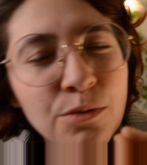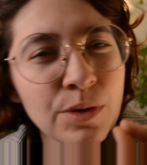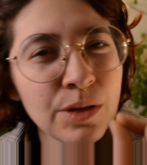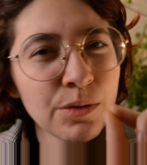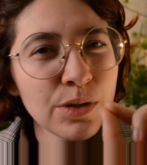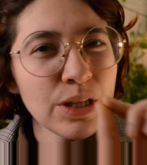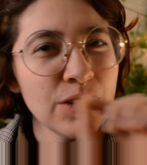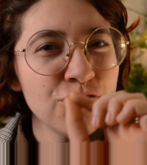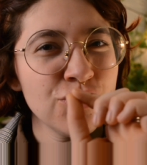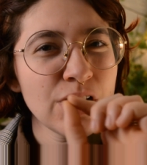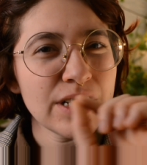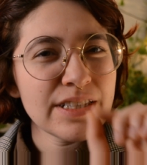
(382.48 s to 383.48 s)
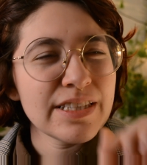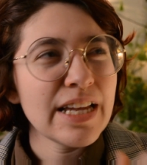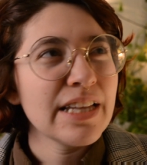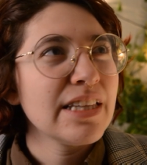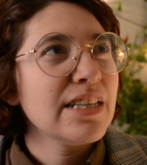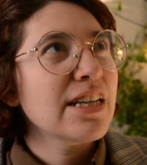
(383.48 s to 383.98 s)
we will adjust
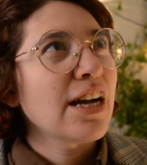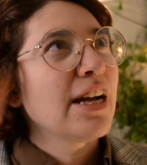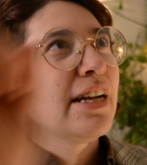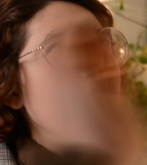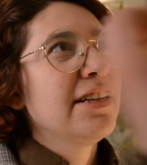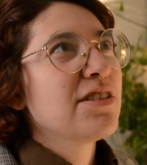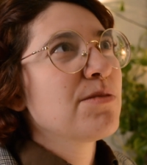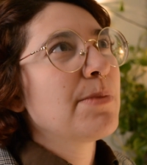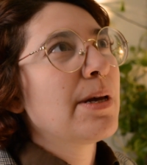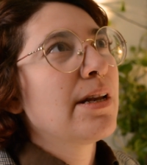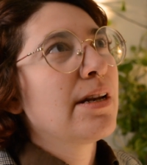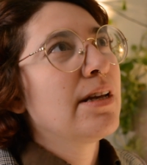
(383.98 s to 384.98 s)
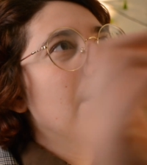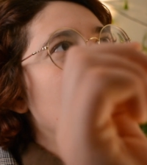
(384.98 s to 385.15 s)
that the tiniest bit.